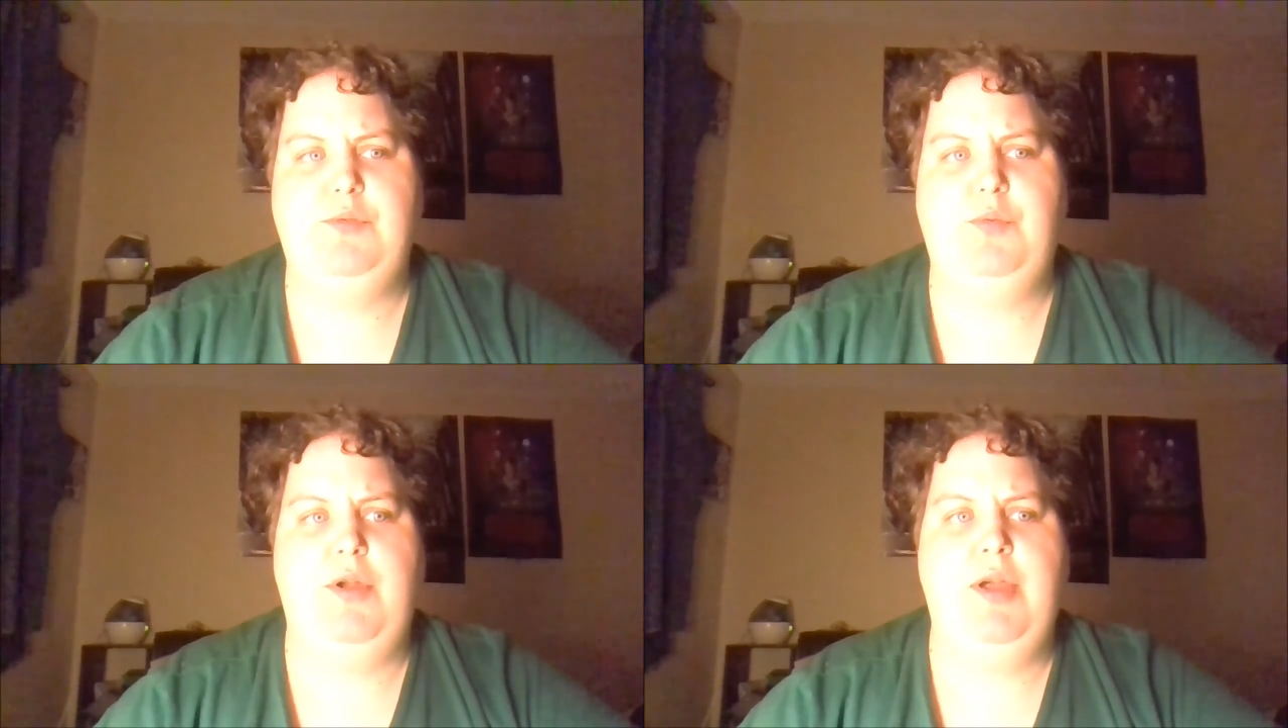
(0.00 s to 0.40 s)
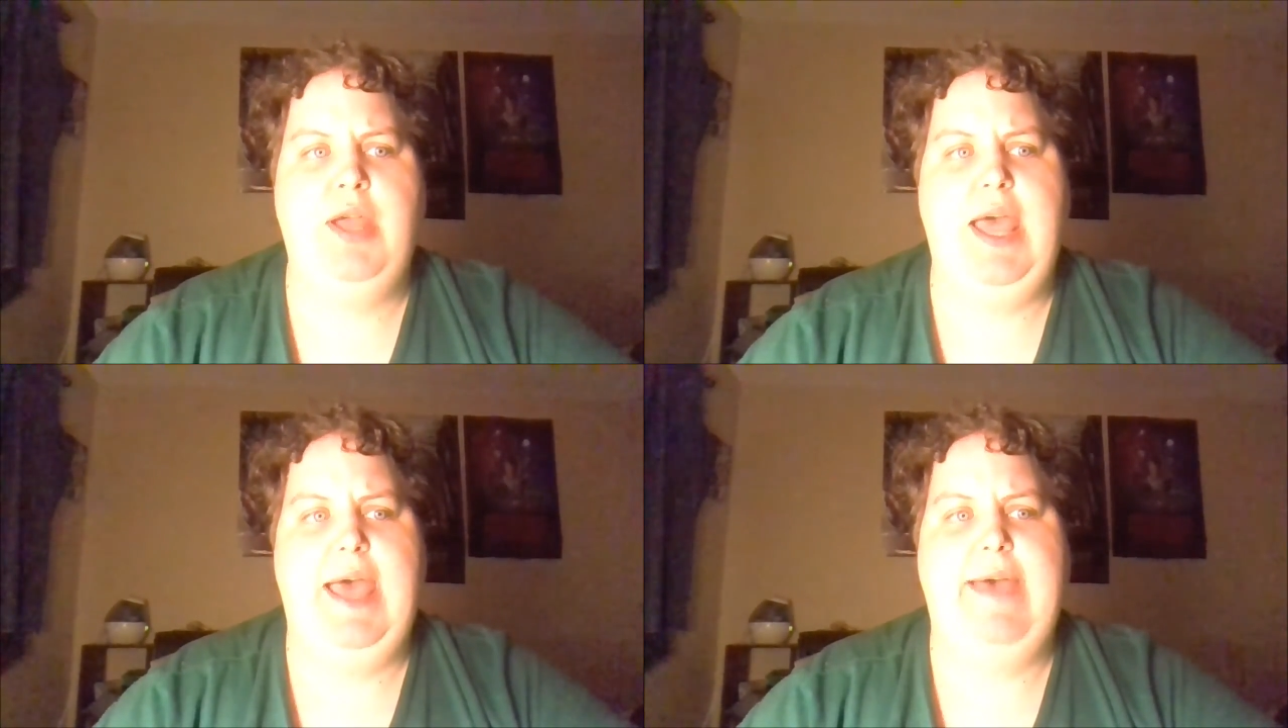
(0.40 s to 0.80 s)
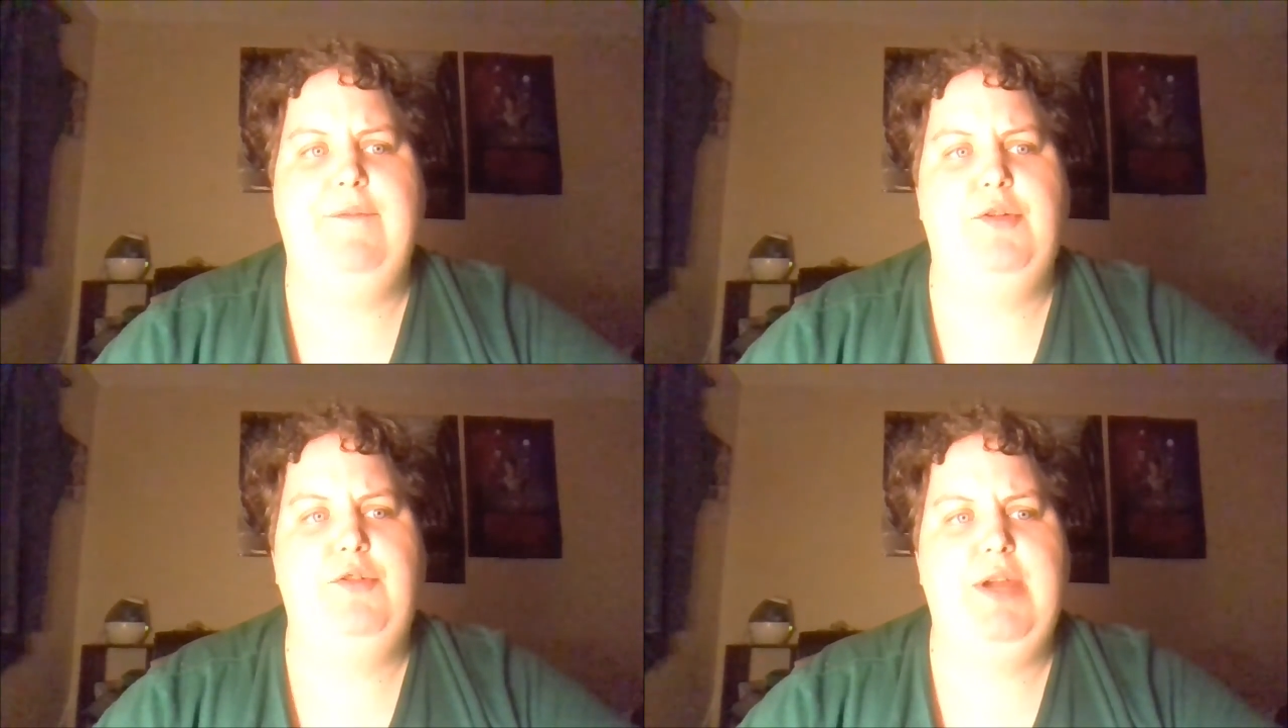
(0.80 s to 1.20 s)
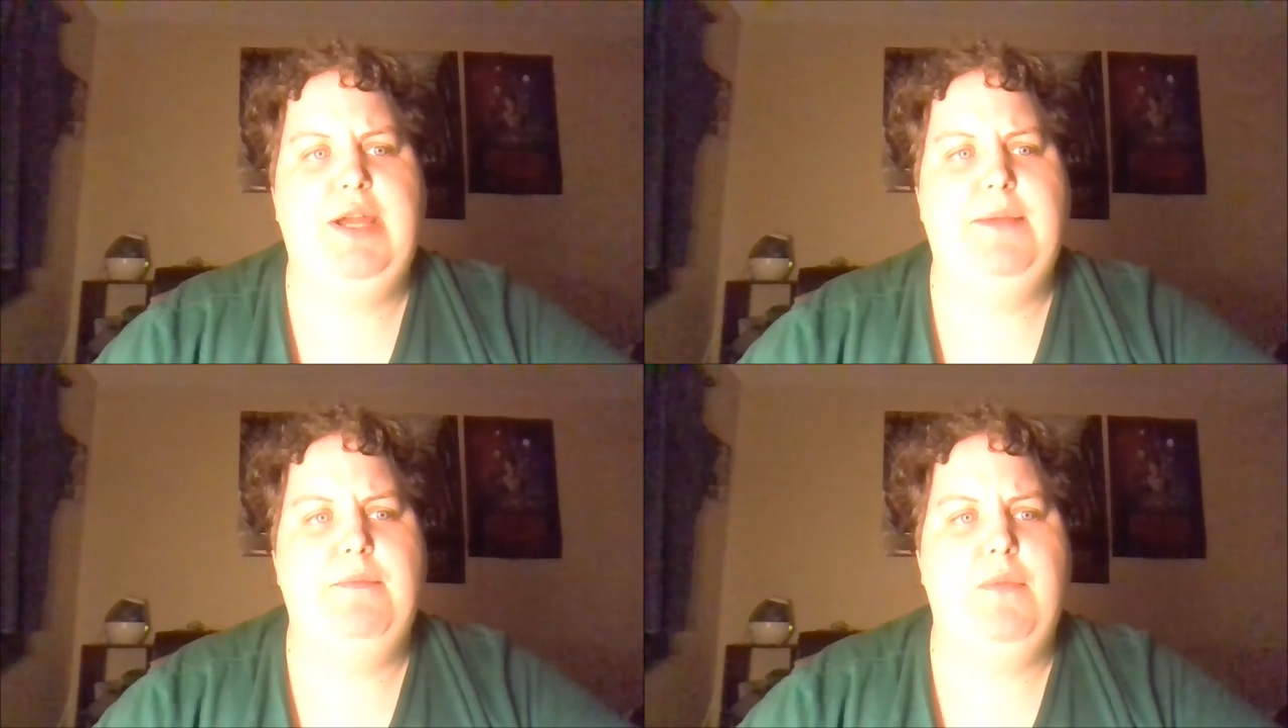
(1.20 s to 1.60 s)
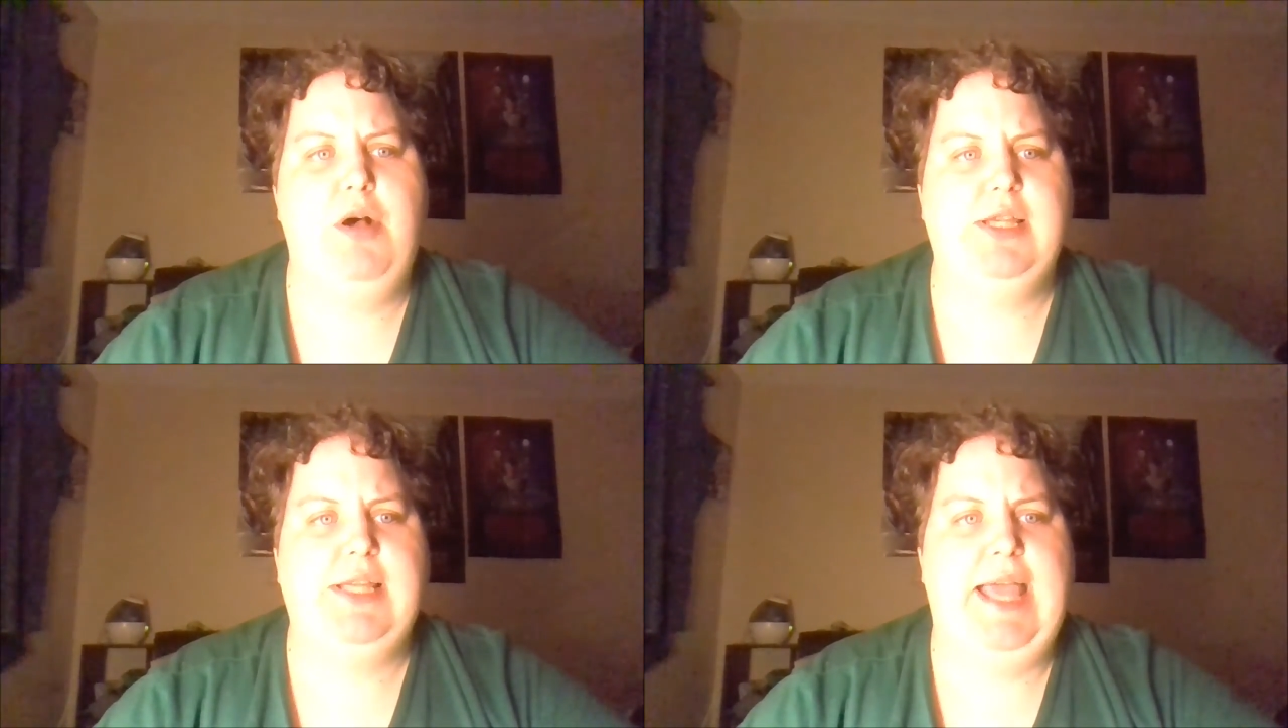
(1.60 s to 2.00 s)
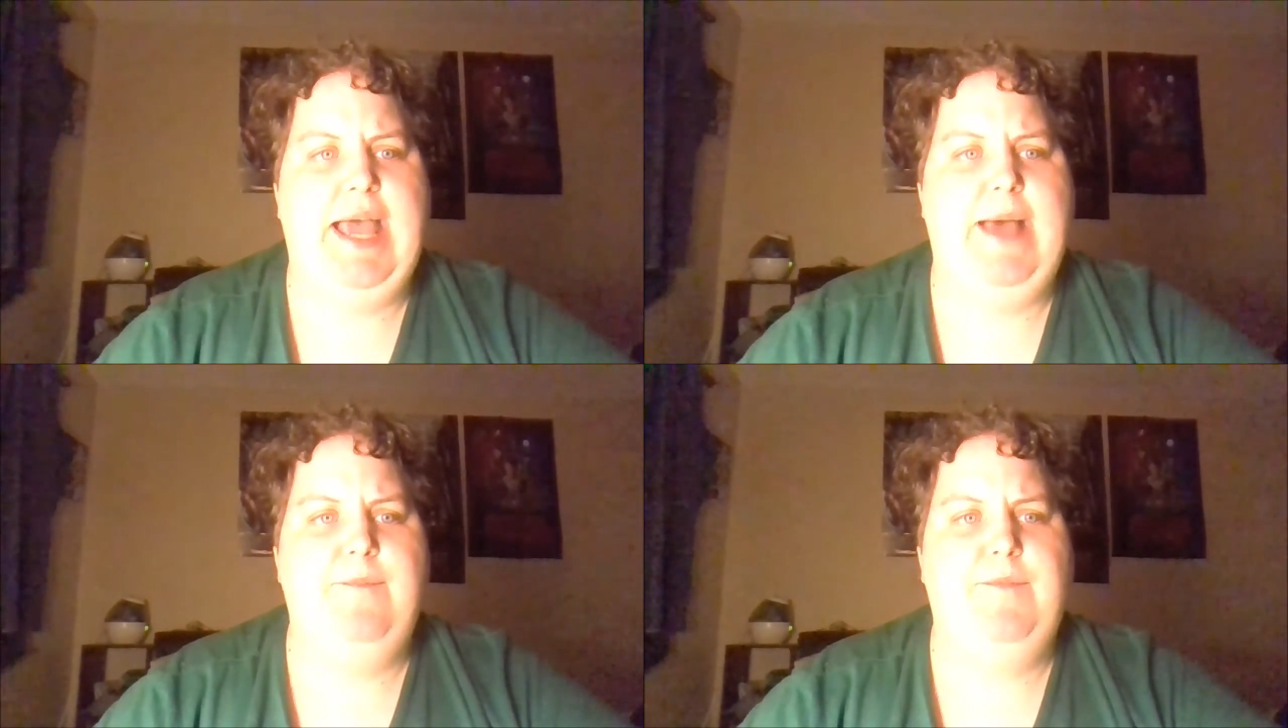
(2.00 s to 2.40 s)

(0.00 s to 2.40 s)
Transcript: were Evergreen, Moss Cap,